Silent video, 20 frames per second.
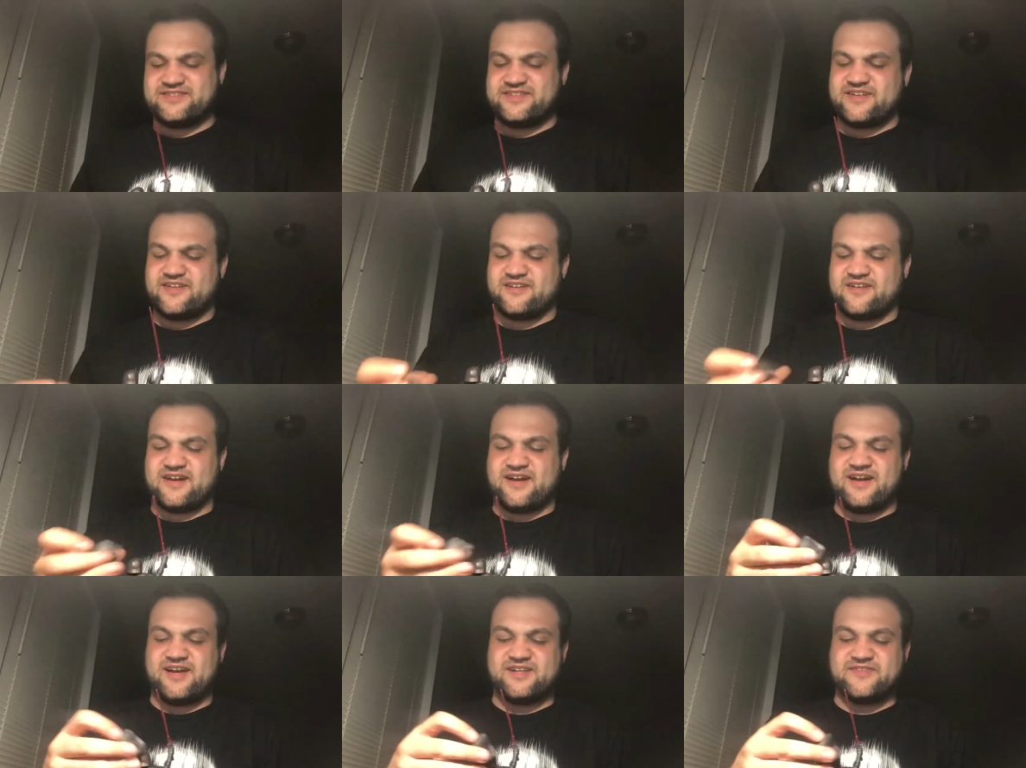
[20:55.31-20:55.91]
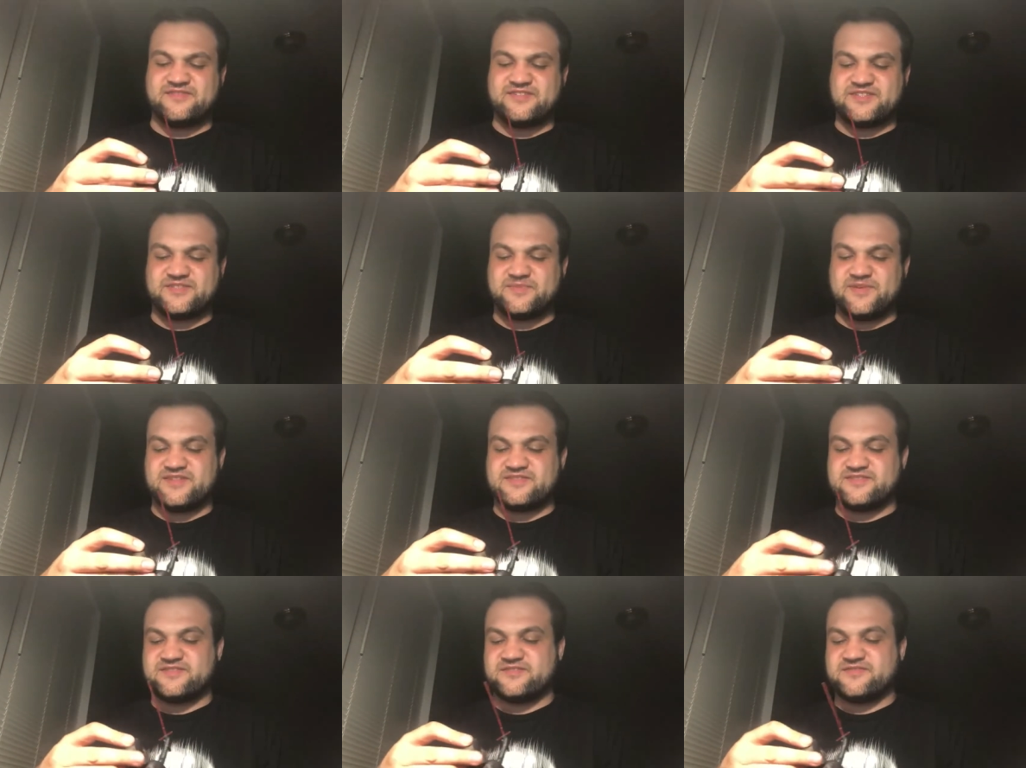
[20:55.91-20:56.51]
They are kind of
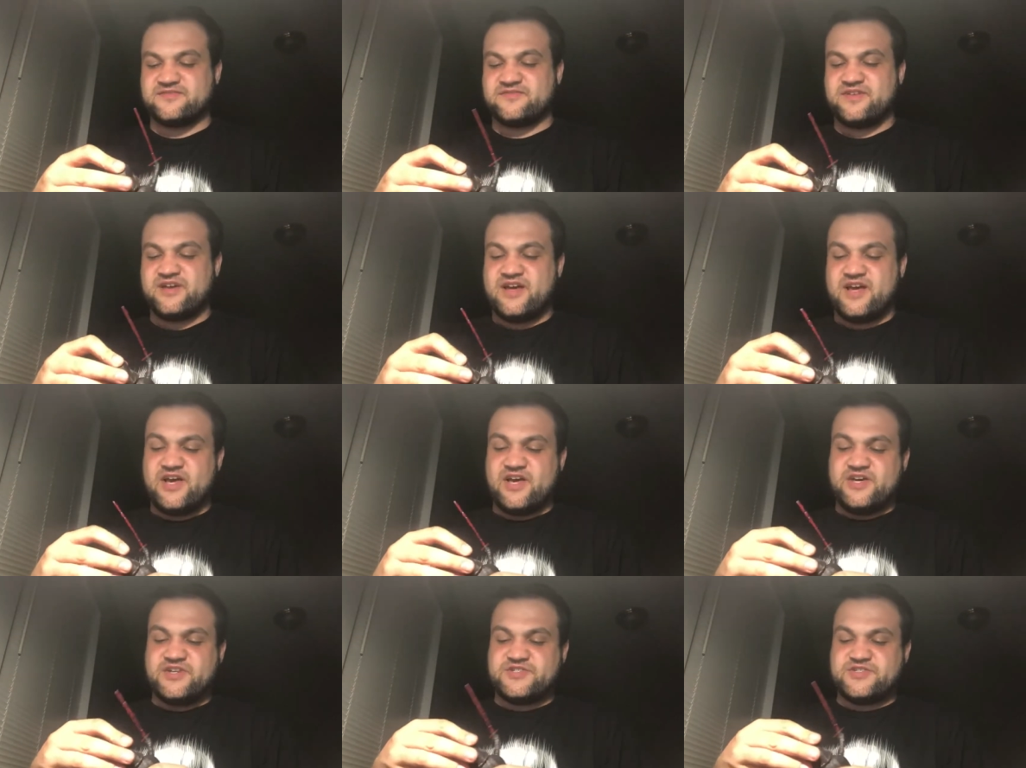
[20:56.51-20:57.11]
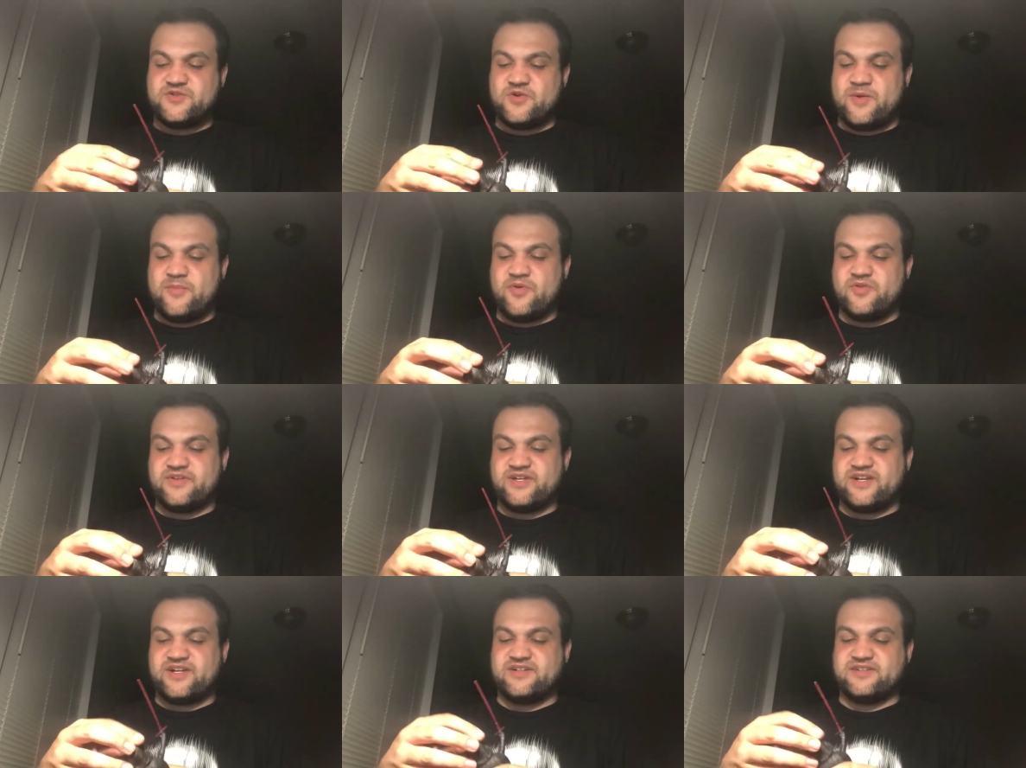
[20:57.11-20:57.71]
expensive, so I'm
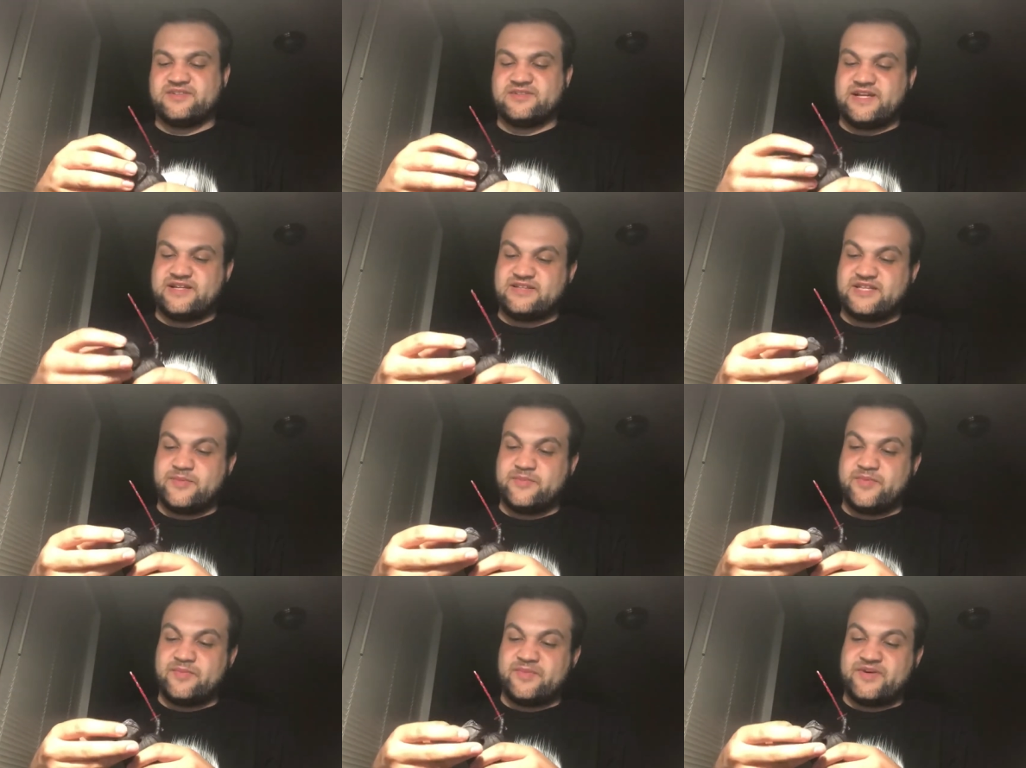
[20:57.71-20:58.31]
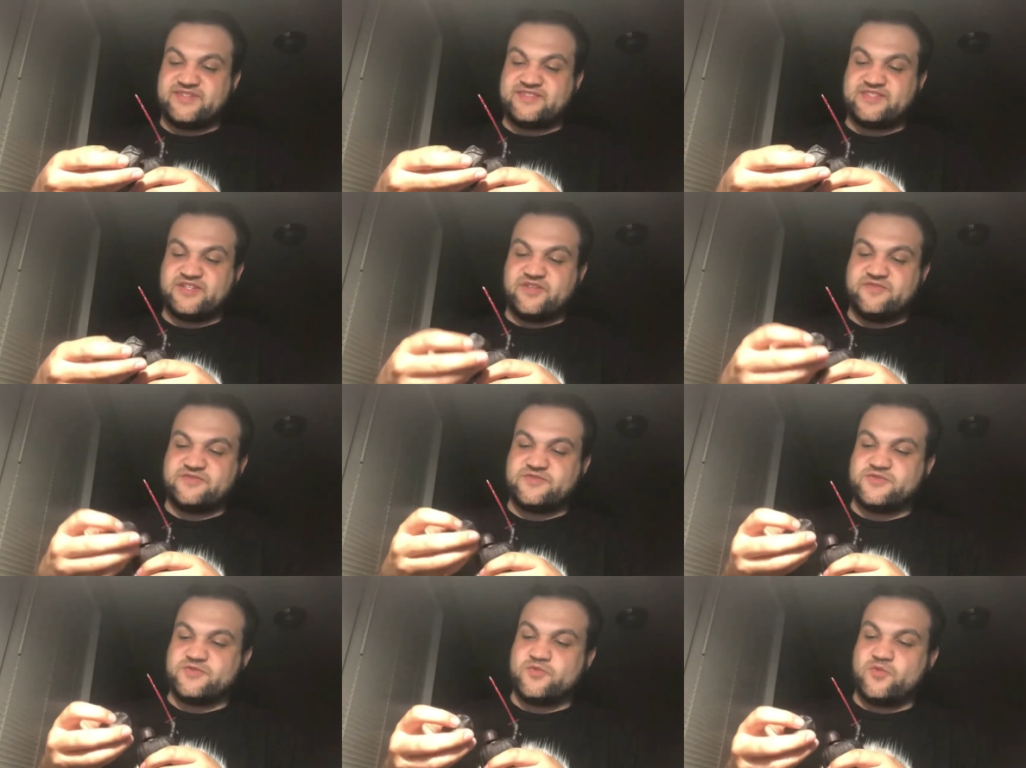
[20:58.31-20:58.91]
only gonna like limit
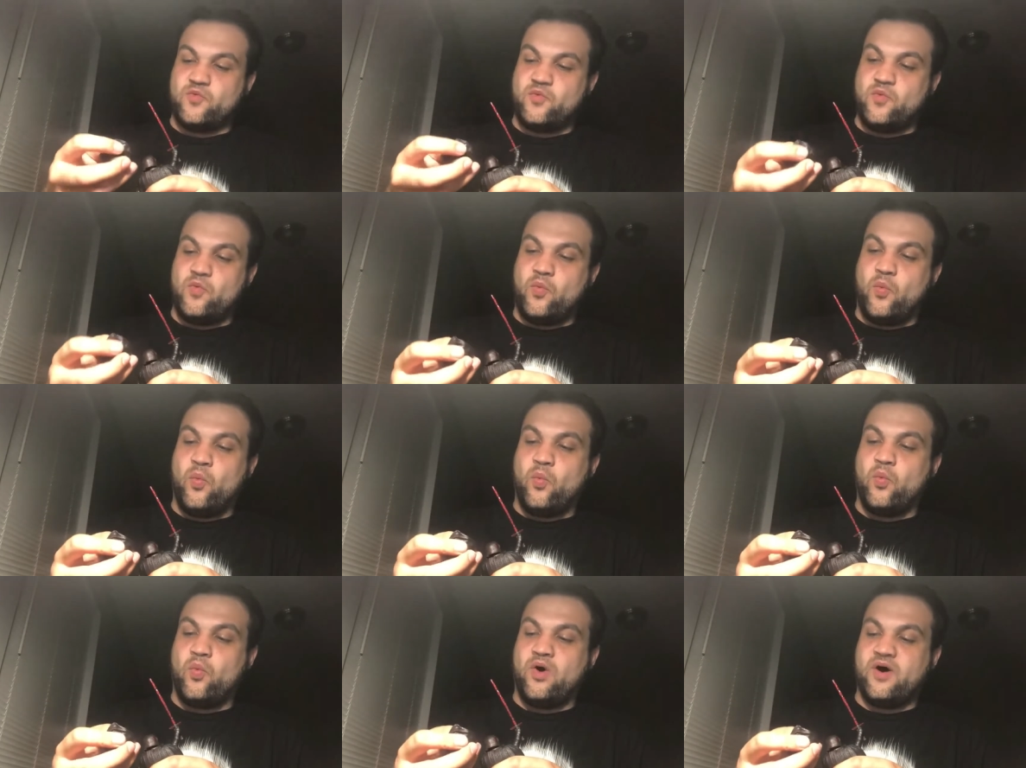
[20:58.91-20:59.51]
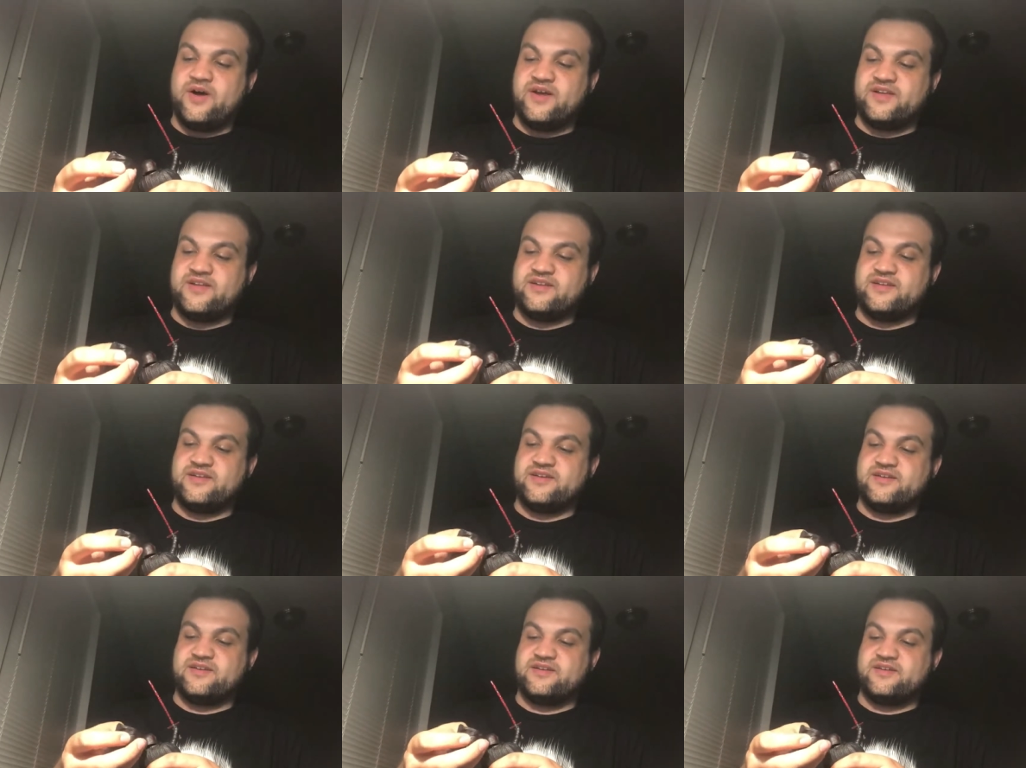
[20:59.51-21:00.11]
myself to
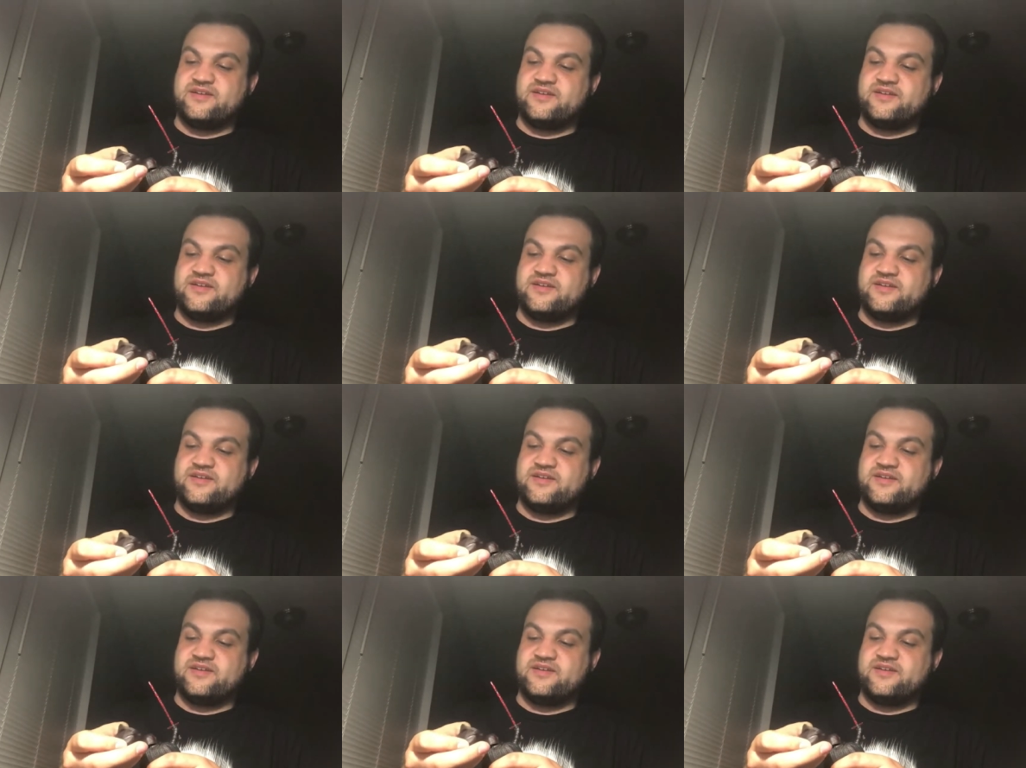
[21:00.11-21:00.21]
one